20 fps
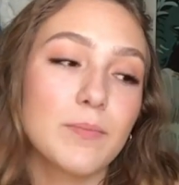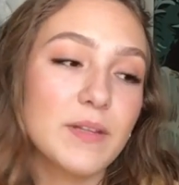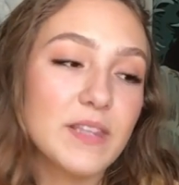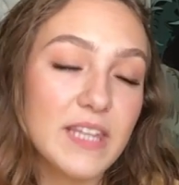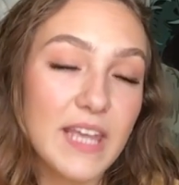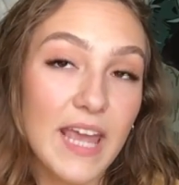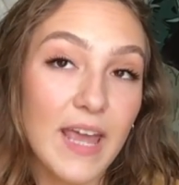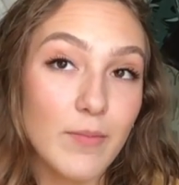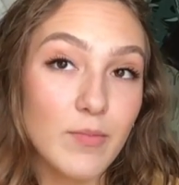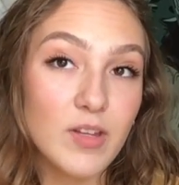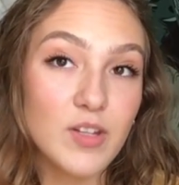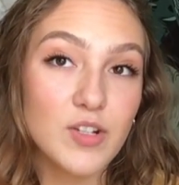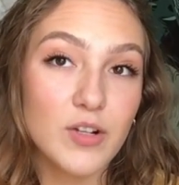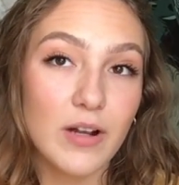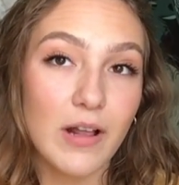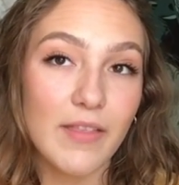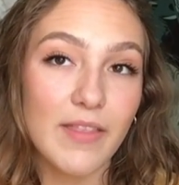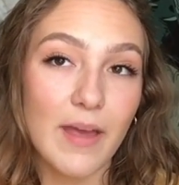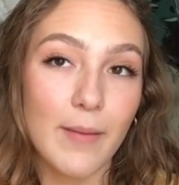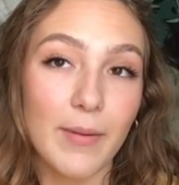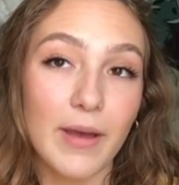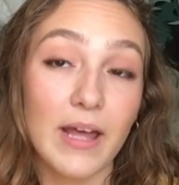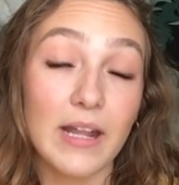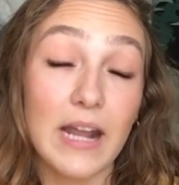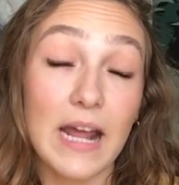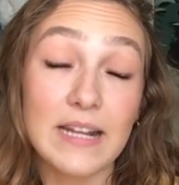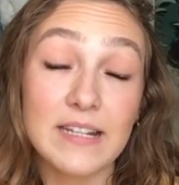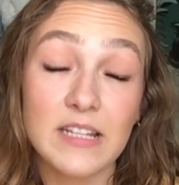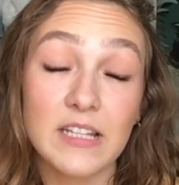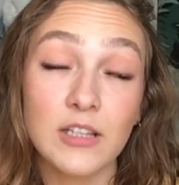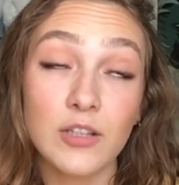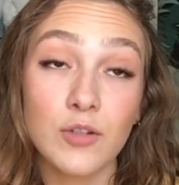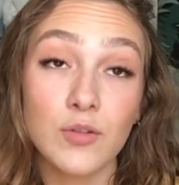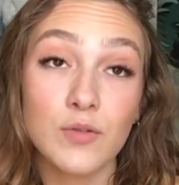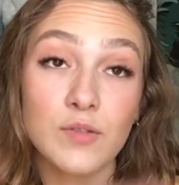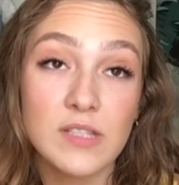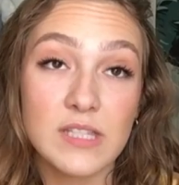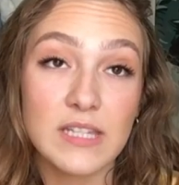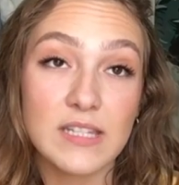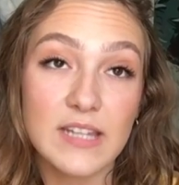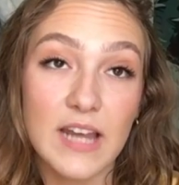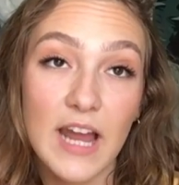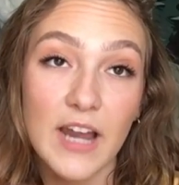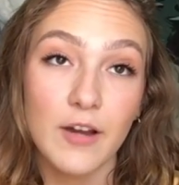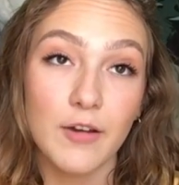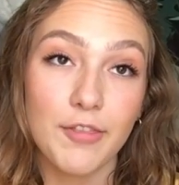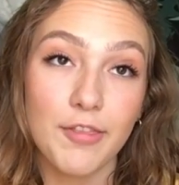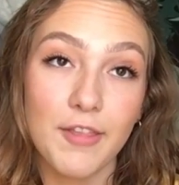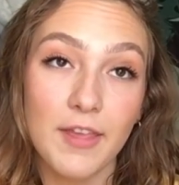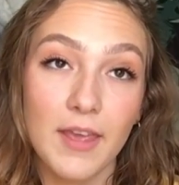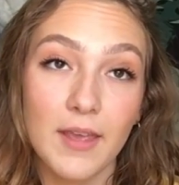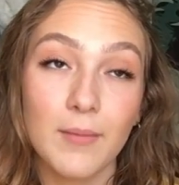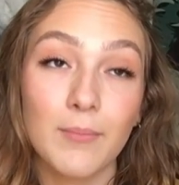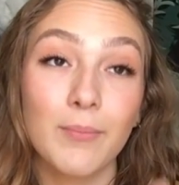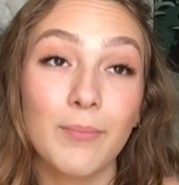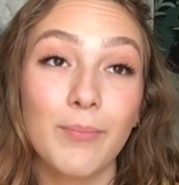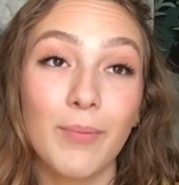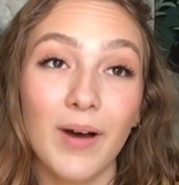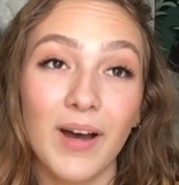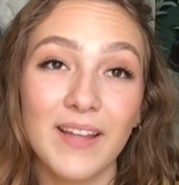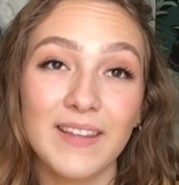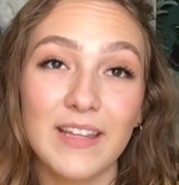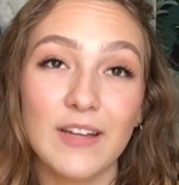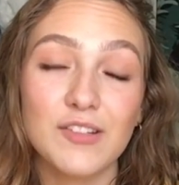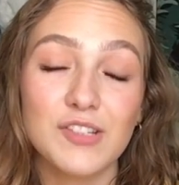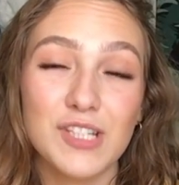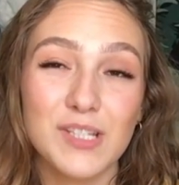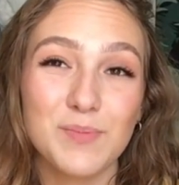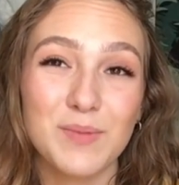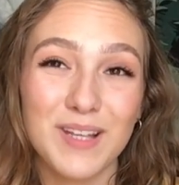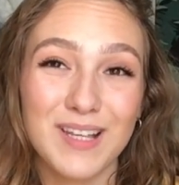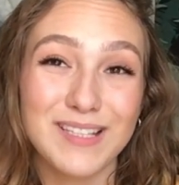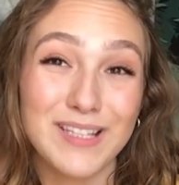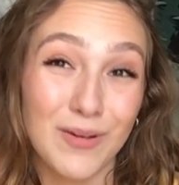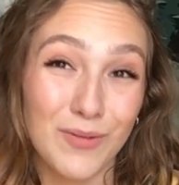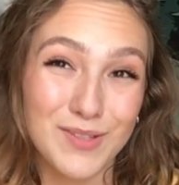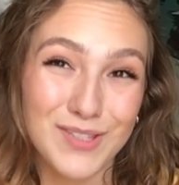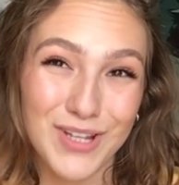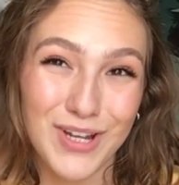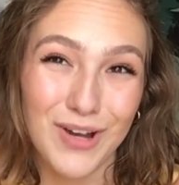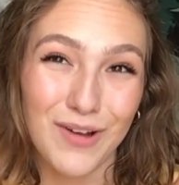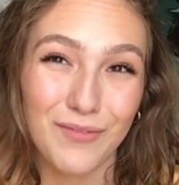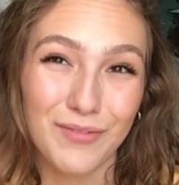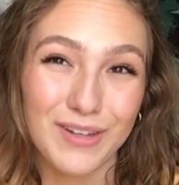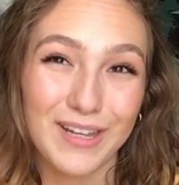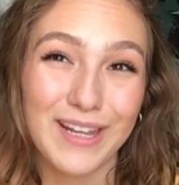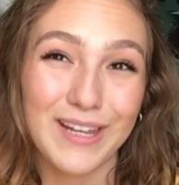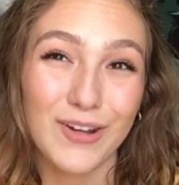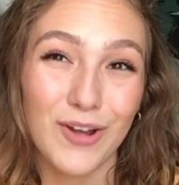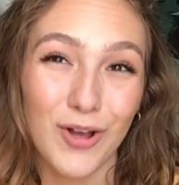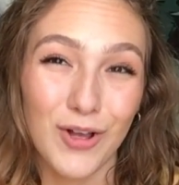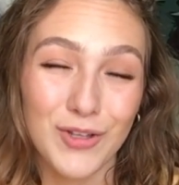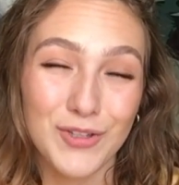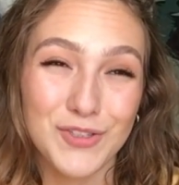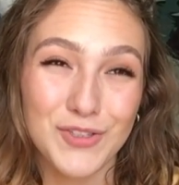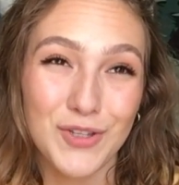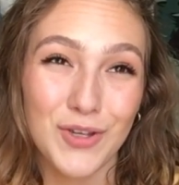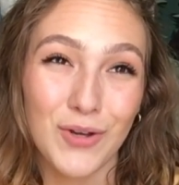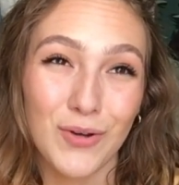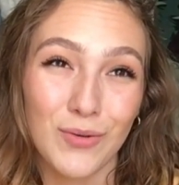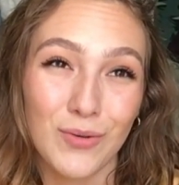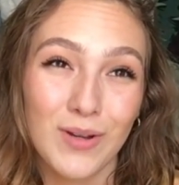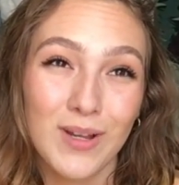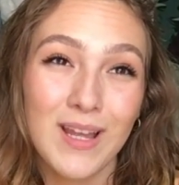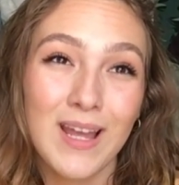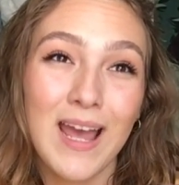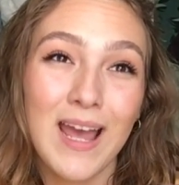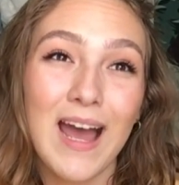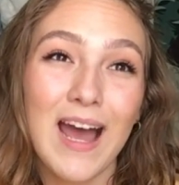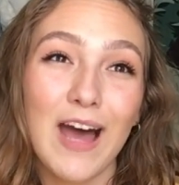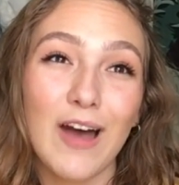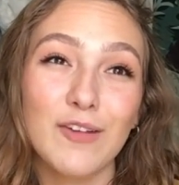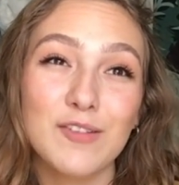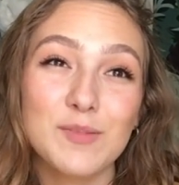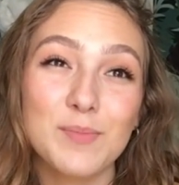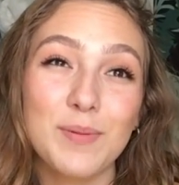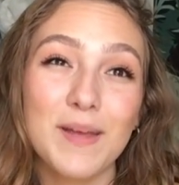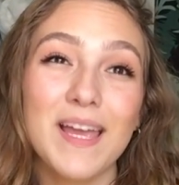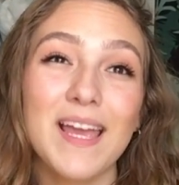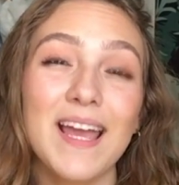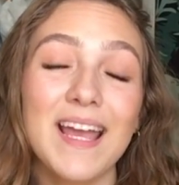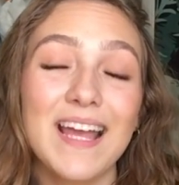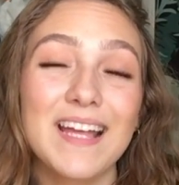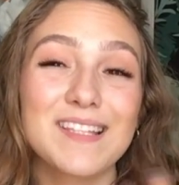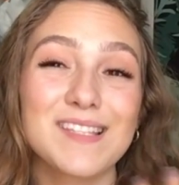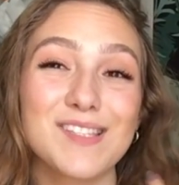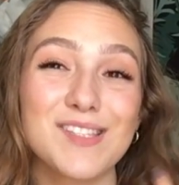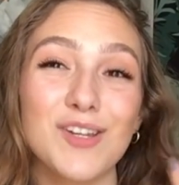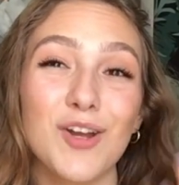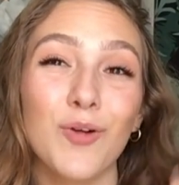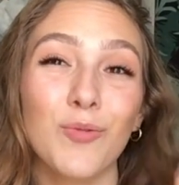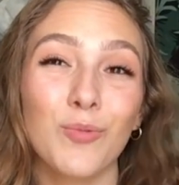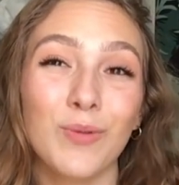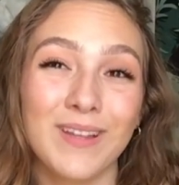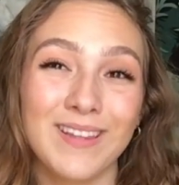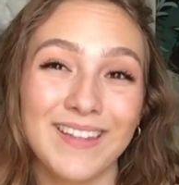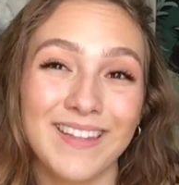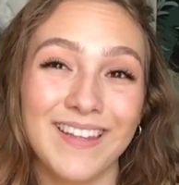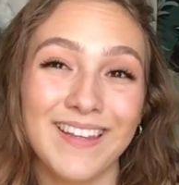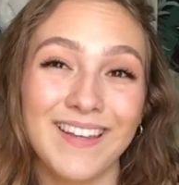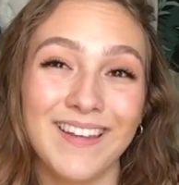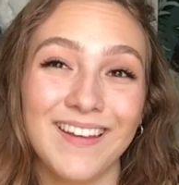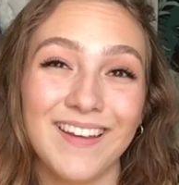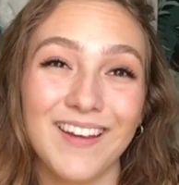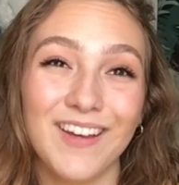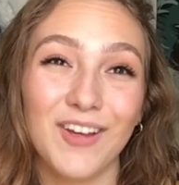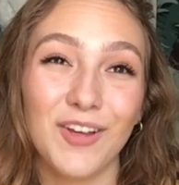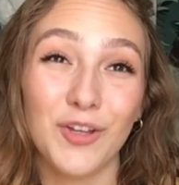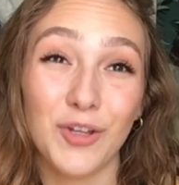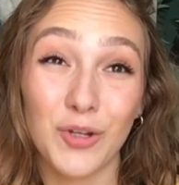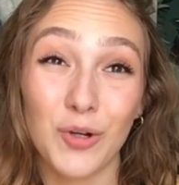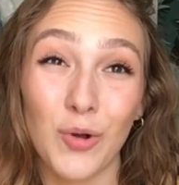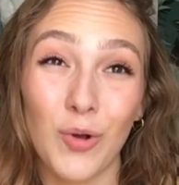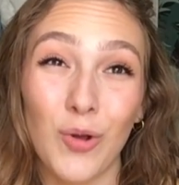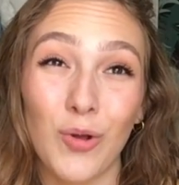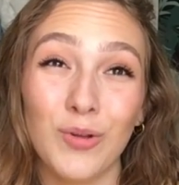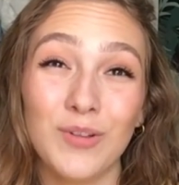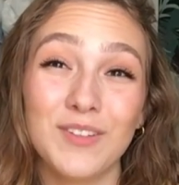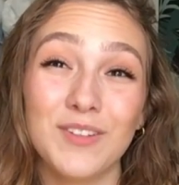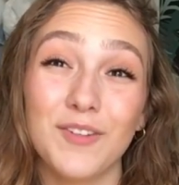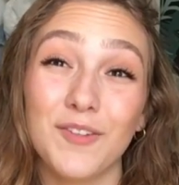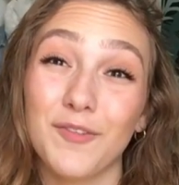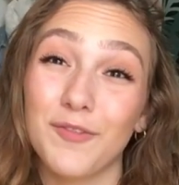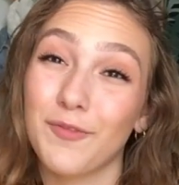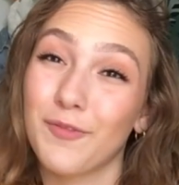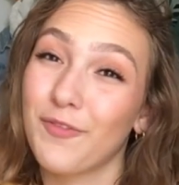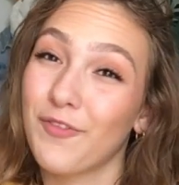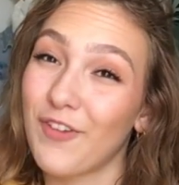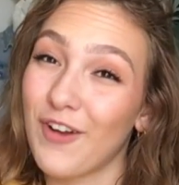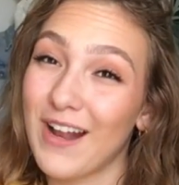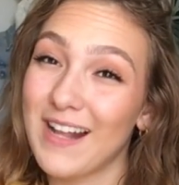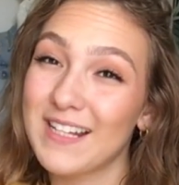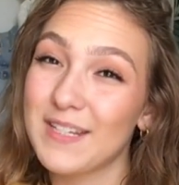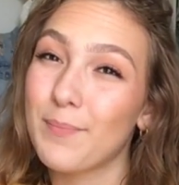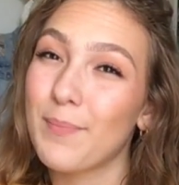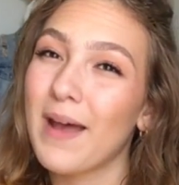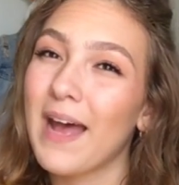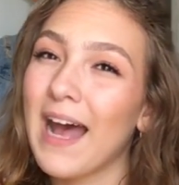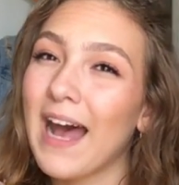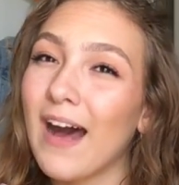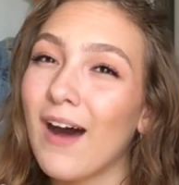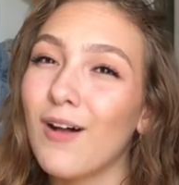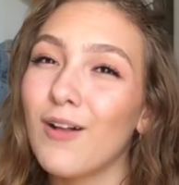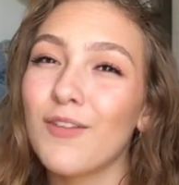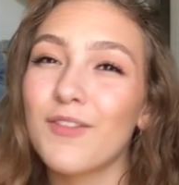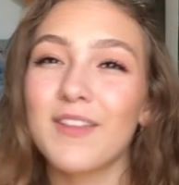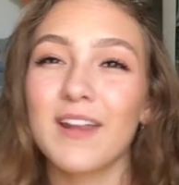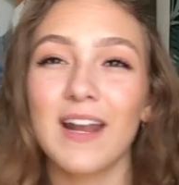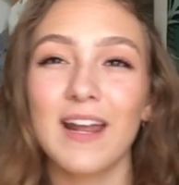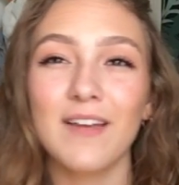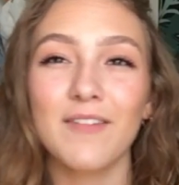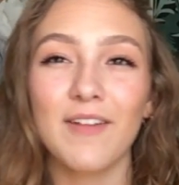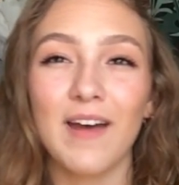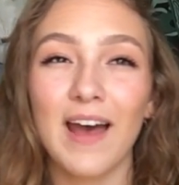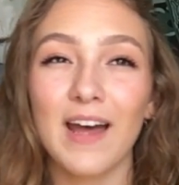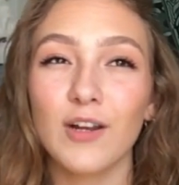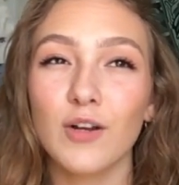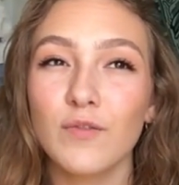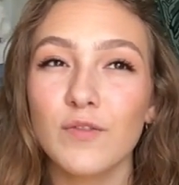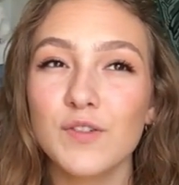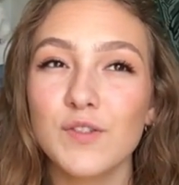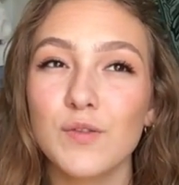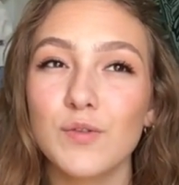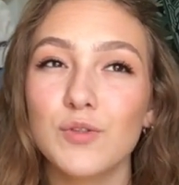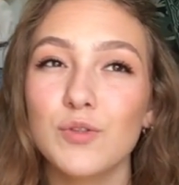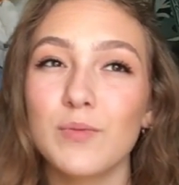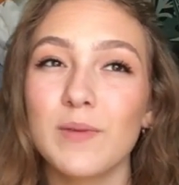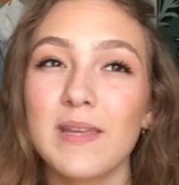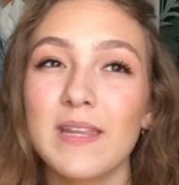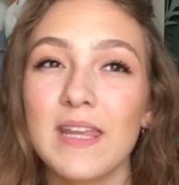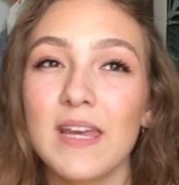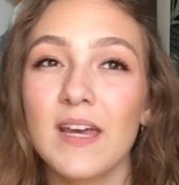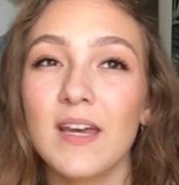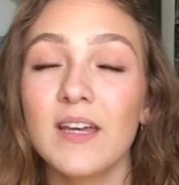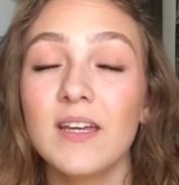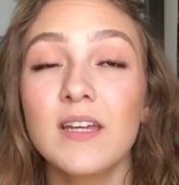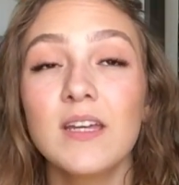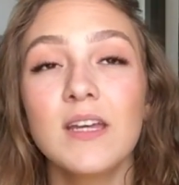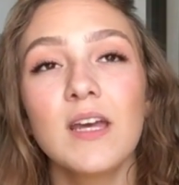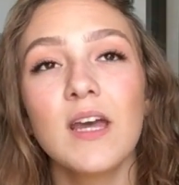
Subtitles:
But the game didn't turn out that bad. I did lose the entire thing, but that was just because I wasn't confident. And also I was playing against a really good old friend, pal, that I've had over social media.